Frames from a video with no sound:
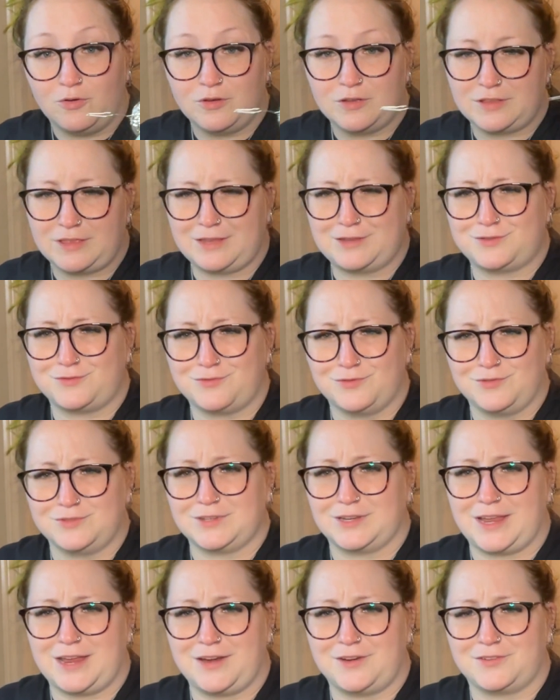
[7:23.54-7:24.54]
think Scroll is
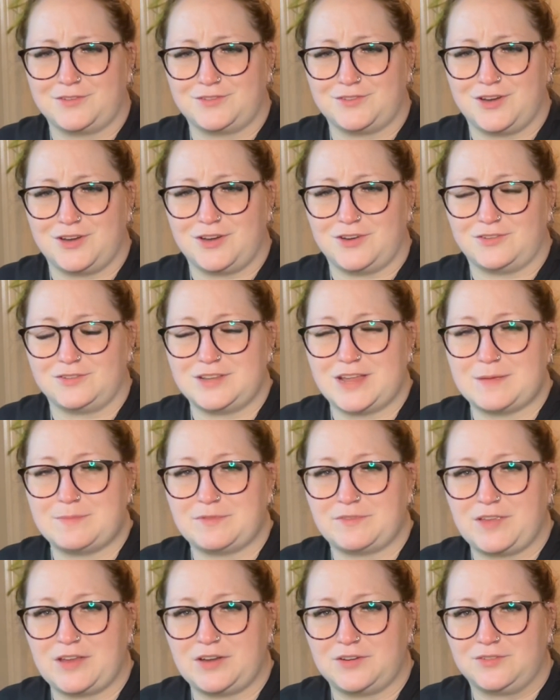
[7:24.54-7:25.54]
a character or type of
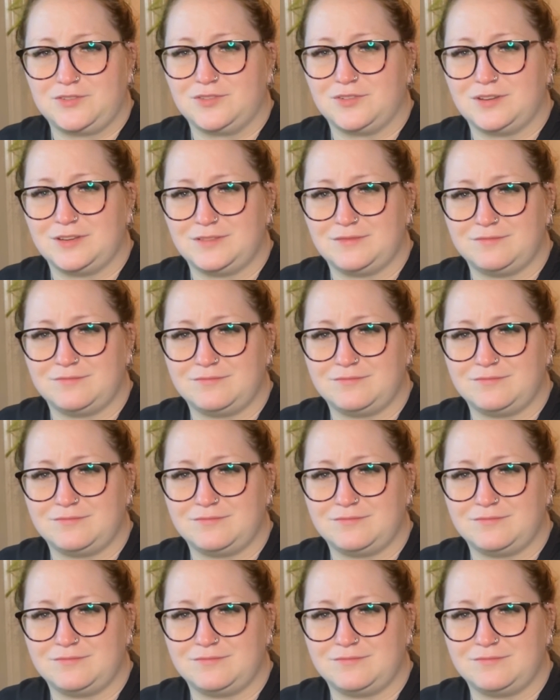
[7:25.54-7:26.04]
character in